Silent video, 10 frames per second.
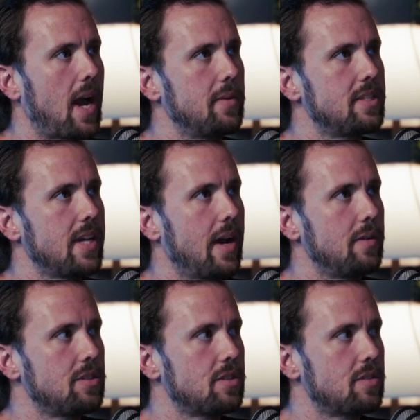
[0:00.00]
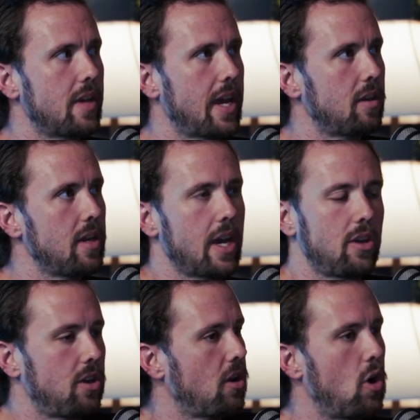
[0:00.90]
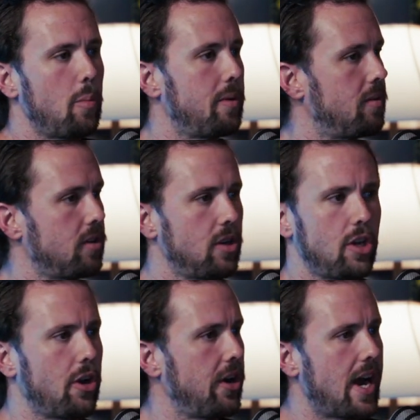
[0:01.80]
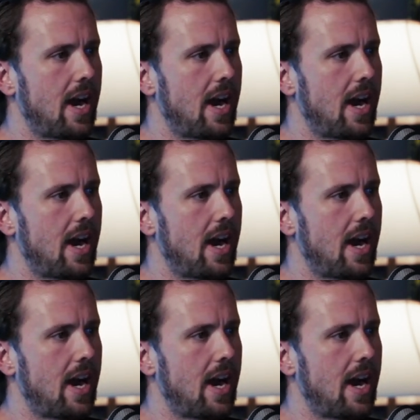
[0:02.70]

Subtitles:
I would say I was just like, open, curious.